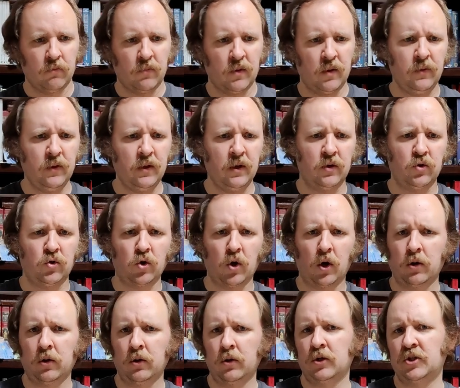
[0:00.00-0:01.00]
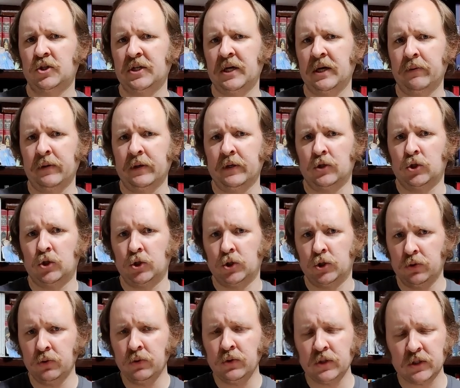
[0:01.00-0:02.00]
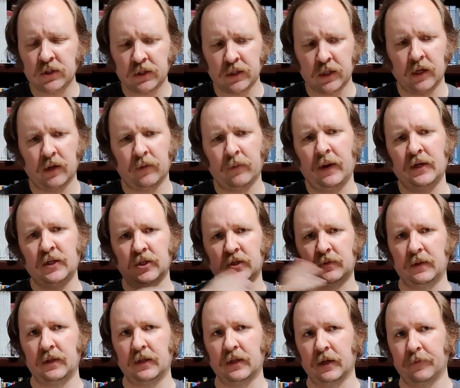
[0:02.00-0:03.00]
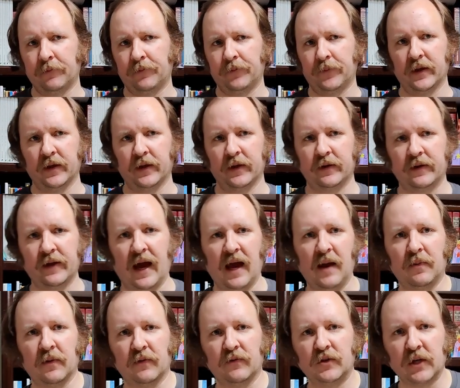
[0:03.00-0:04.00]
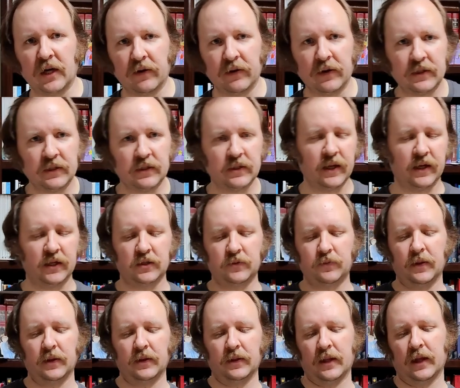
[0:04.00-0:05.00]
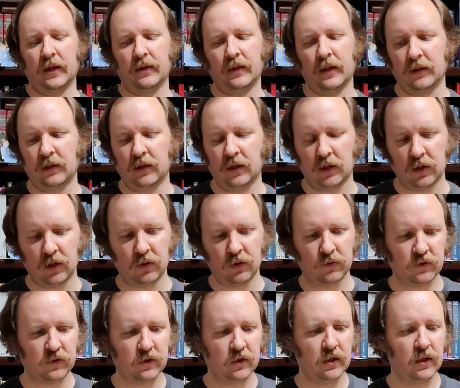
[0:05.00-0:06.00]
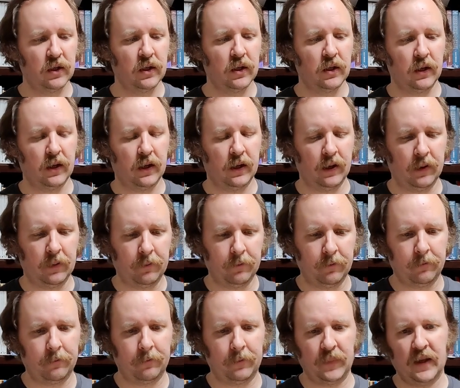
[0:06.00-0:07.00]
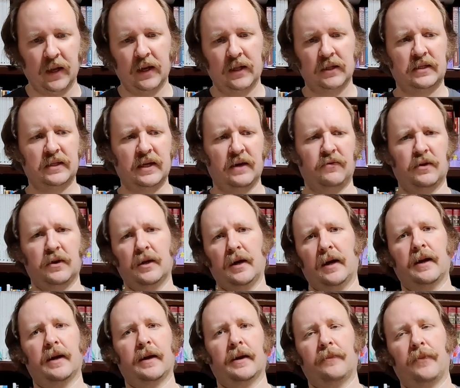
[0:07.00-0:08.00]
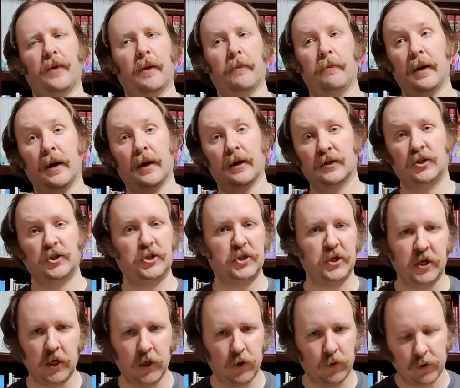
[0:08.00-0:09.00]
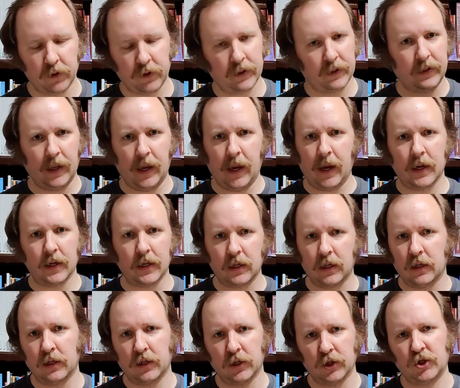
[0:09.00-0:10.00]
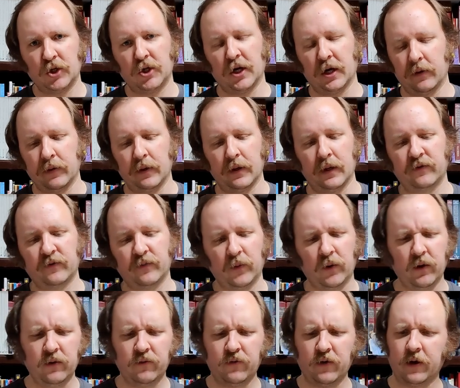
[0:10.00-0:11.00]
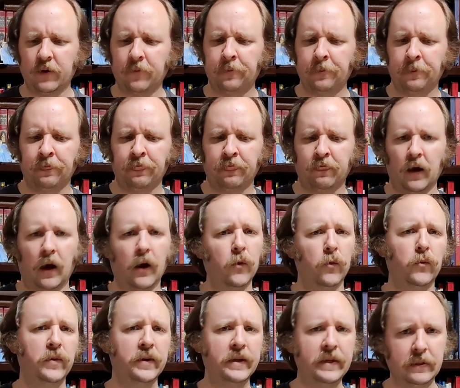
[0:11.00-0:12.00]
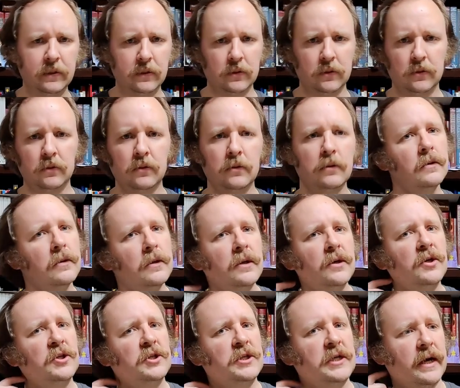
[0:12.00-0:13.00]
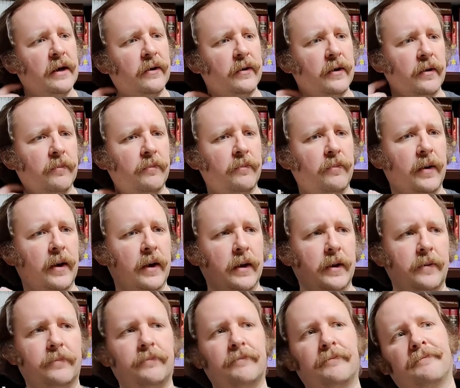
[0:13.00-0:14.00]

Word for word: maybe a darker cherry juice, and it might just be the the type of cherries that it's that that they used. Um, and it's definitely not a, a maraschino or a candied cherry. It's more of a a real cherry, but